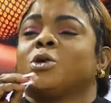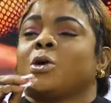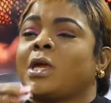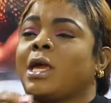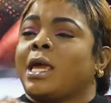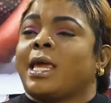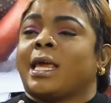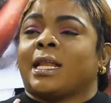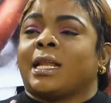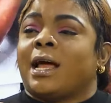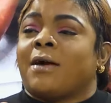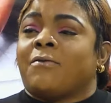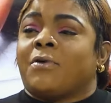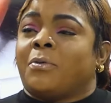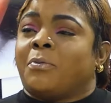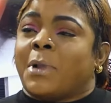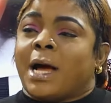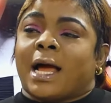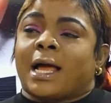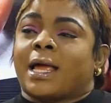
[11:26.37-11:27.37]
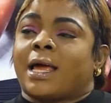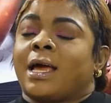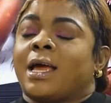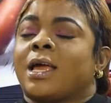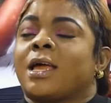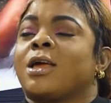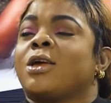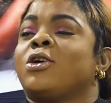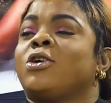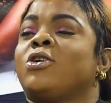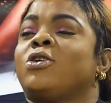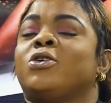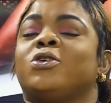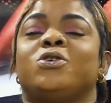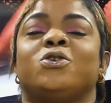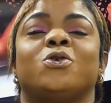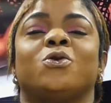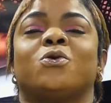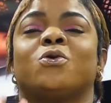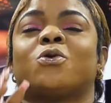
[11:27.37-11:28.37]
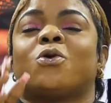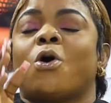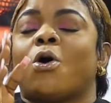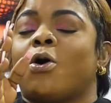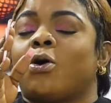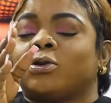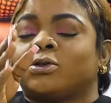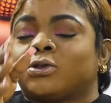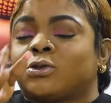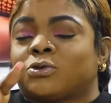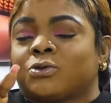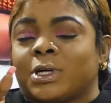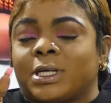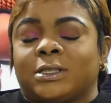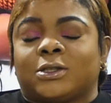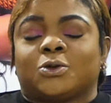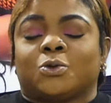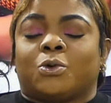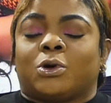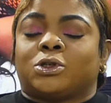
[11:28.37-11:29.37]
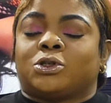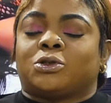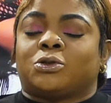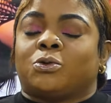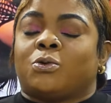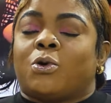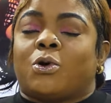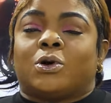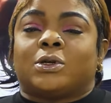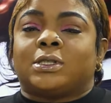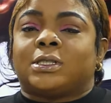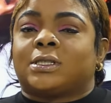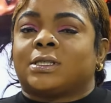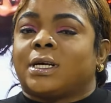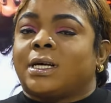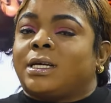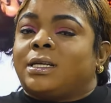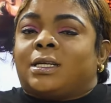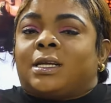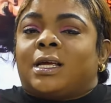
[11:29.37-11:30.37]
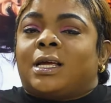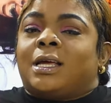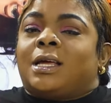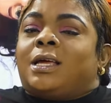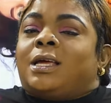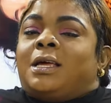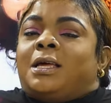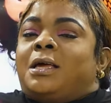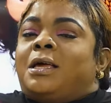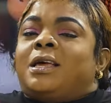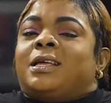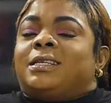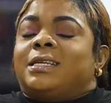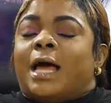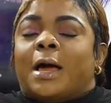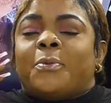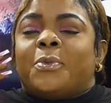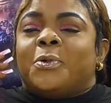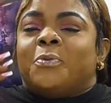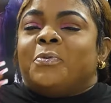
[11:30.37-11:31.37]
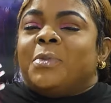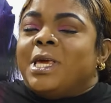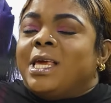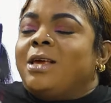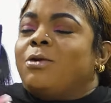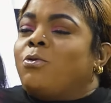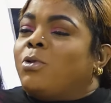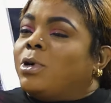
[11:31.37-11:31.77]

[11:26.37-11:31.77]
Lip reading: eat your cake and have it back. You go straight to what you want, and that be me.